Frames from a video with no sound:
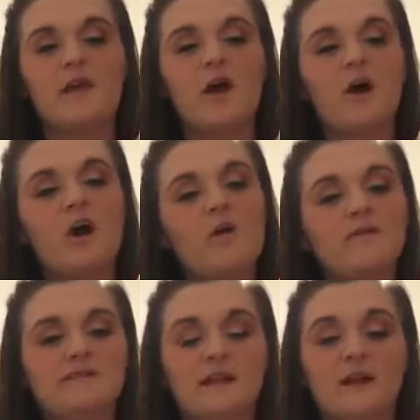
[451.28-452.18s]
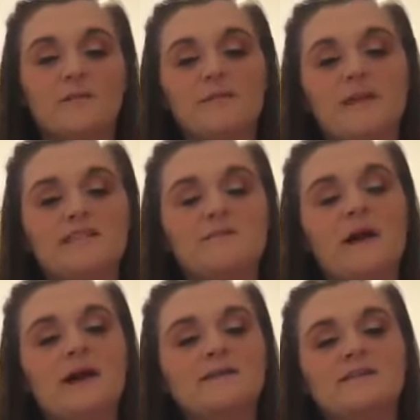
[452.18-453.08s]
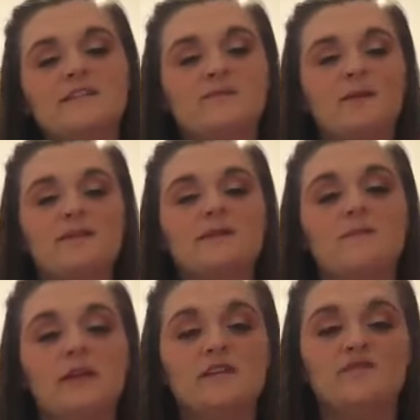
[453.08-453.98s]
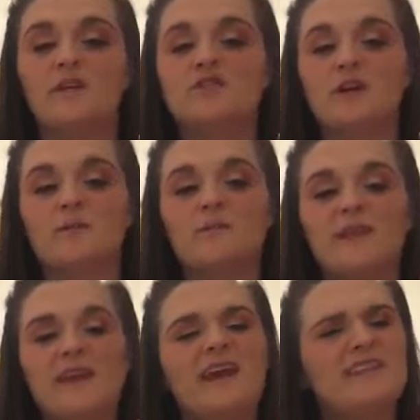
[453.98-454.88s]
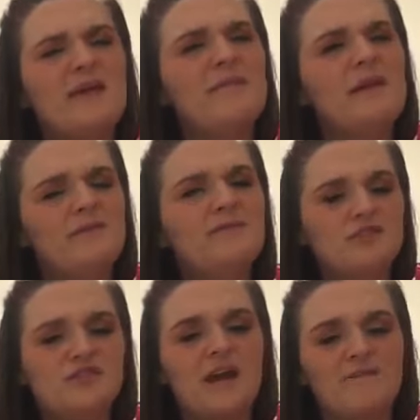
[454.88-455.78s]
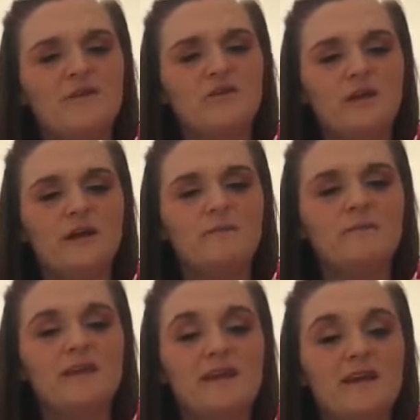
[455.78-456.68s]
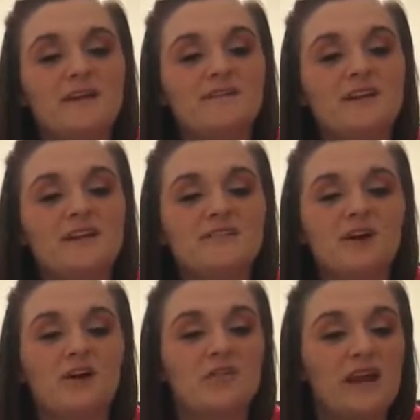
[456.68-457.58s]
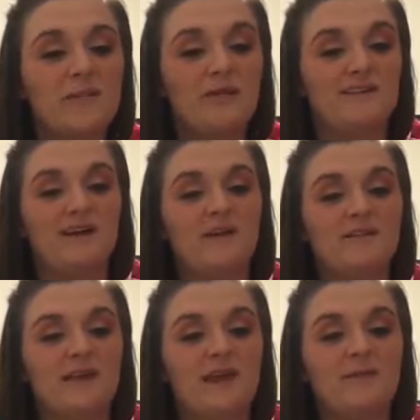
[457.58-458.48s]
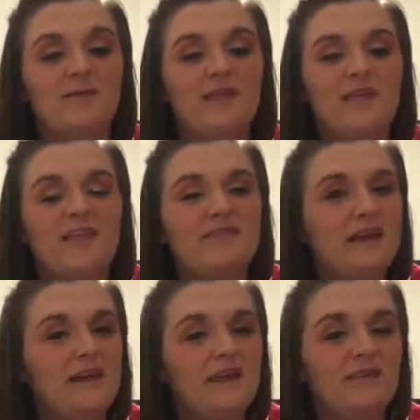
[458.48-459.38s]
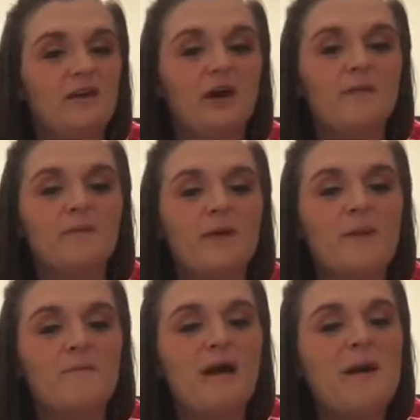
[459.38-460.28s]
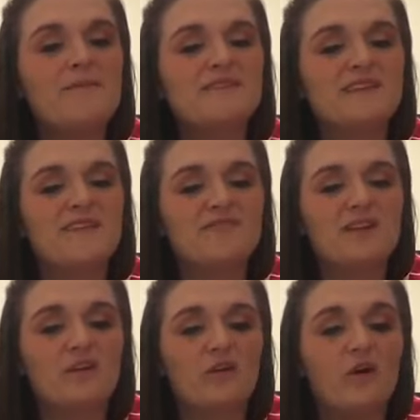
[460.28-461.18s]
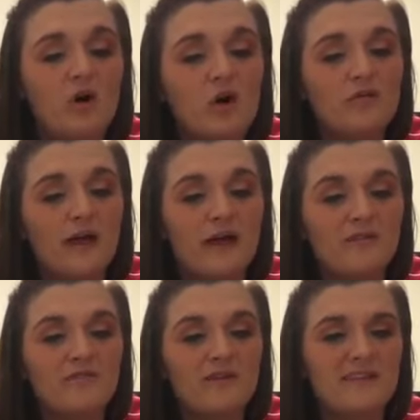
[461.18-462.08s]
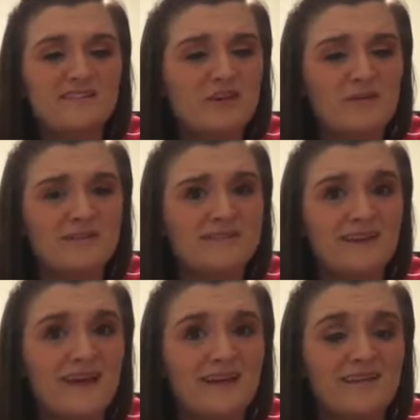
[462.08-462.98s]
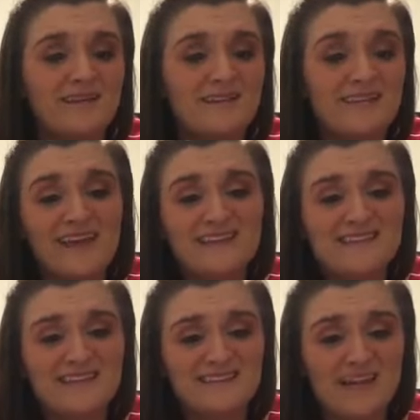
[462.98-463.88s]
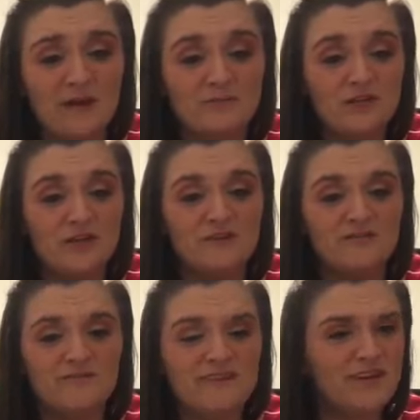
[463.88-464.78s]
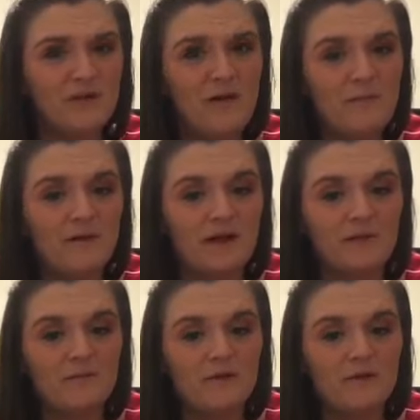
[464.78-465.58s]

All was there, his past, his present, his future. And that made Jack feel good, until he saw Grandpa's house again. Then he thought, Mom has lived there her whole life, and so has Dad. It's his town, too. He grew up here.